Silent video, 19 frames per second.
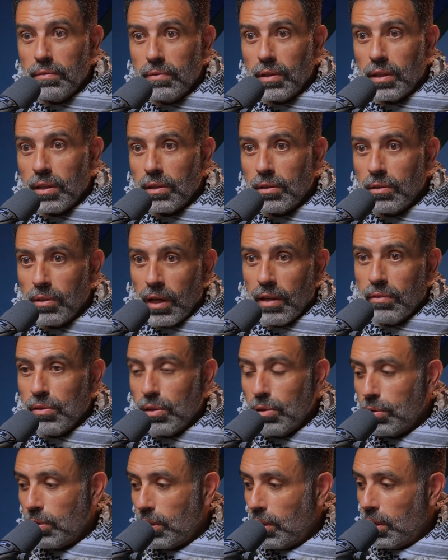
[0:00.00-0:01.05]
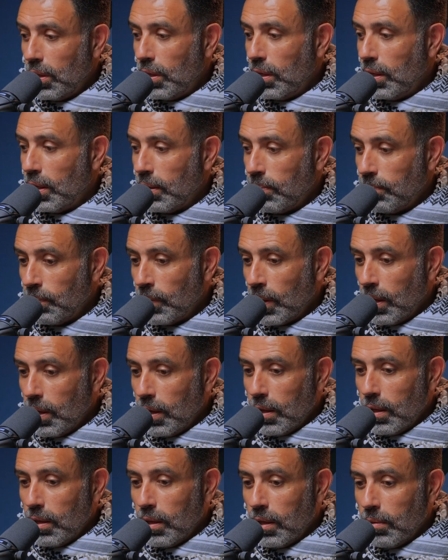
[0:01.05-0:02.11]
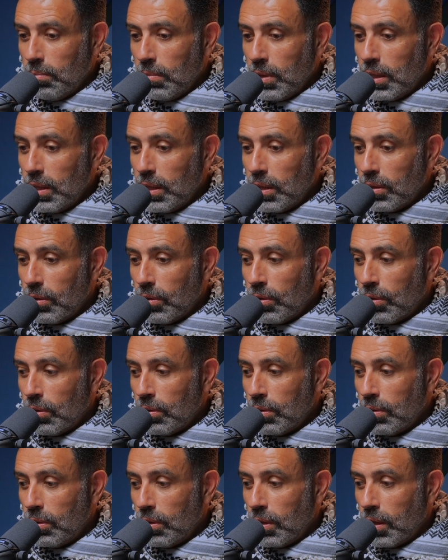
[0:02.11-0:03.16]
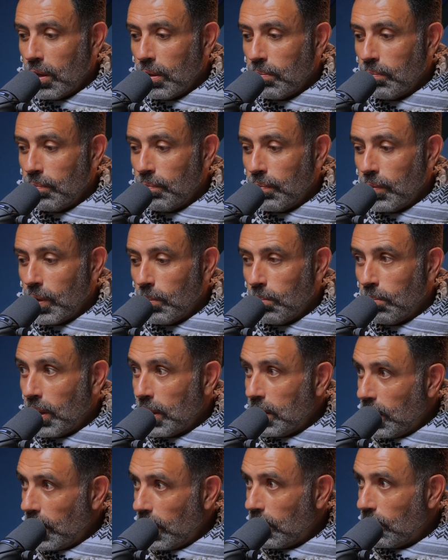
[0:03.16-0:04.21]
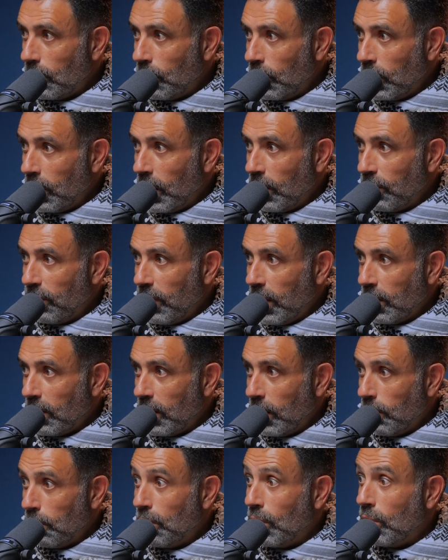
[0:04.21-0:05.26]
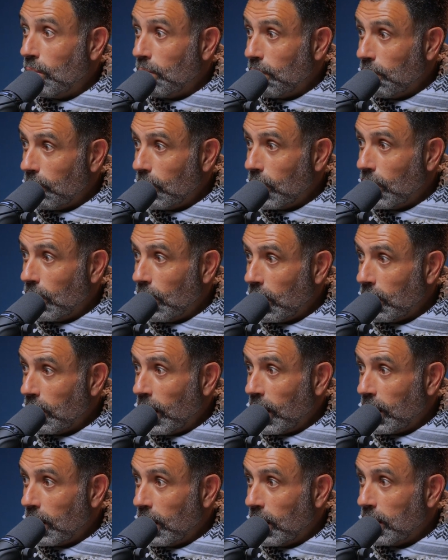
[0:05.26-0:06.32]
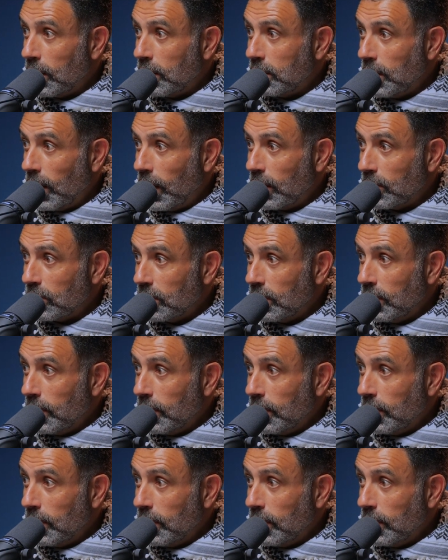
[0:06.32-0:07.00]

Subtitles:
You have a look at the media on Monday when they found that bomb on that guy's house.